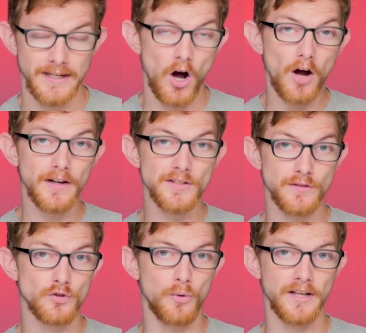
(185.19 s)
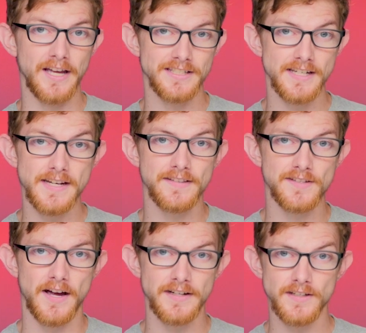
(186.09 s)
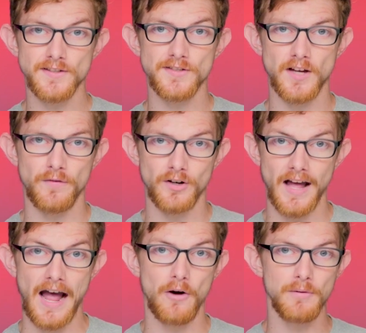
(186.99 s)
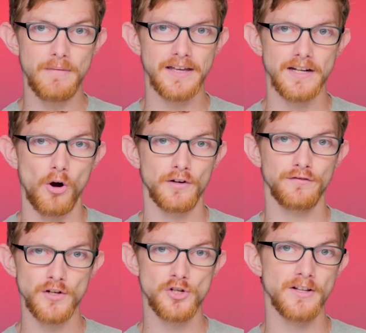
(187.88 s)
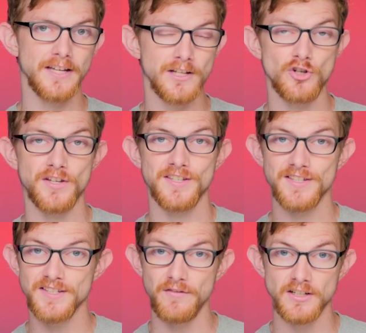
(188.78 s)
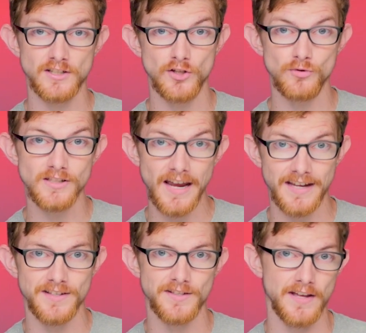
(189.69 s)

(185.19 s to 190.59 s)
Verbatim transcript: In August of 2018, scientists discovered how to make it artificially in just 72 days,